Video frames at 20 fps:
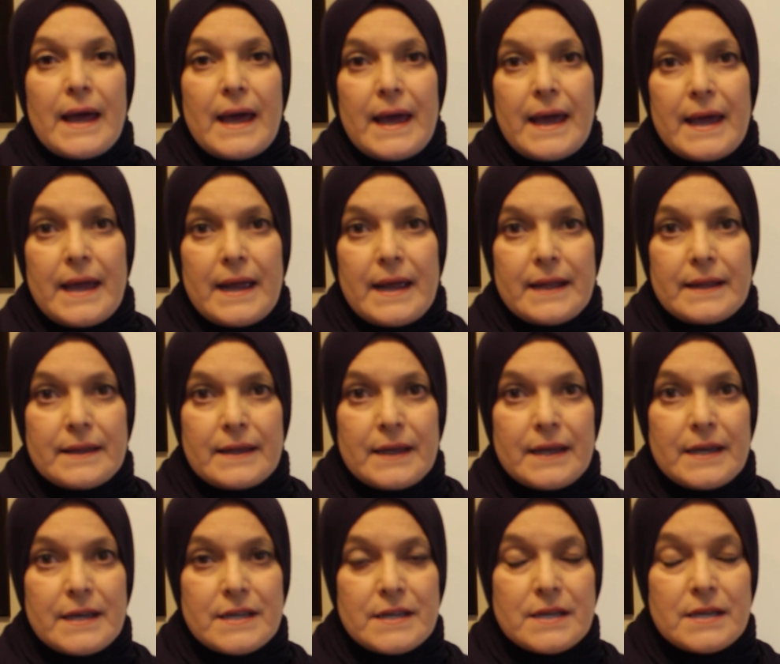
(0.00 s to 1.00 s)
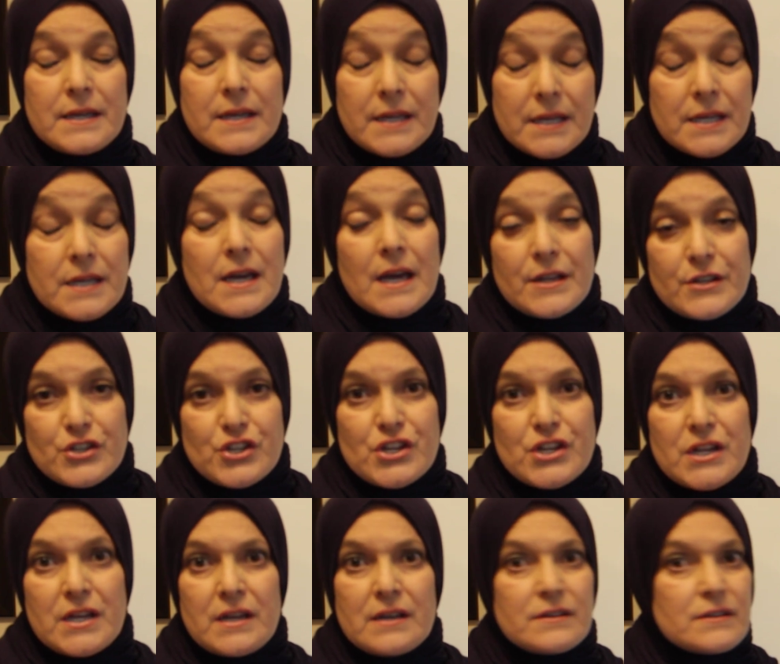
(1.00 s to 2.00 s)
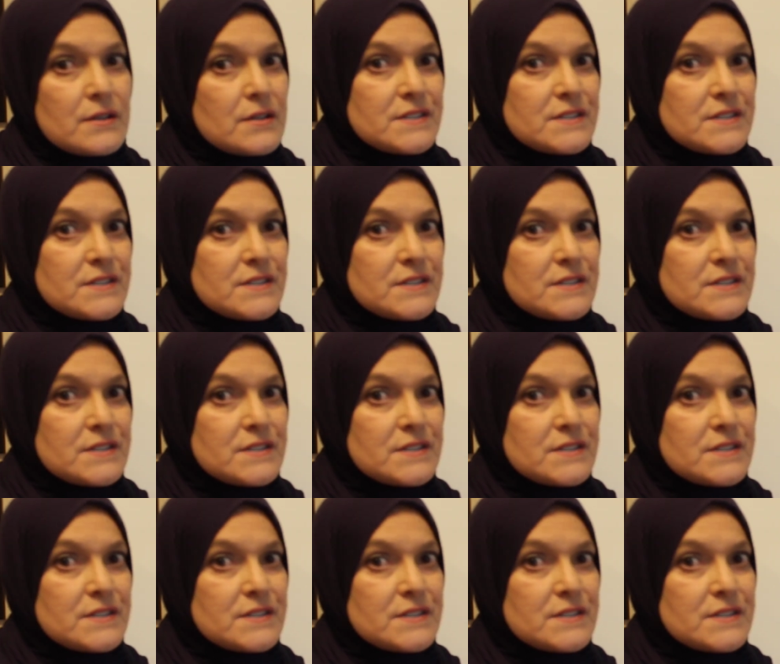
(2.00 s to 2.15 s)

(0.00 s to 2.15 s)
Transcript: and he and she.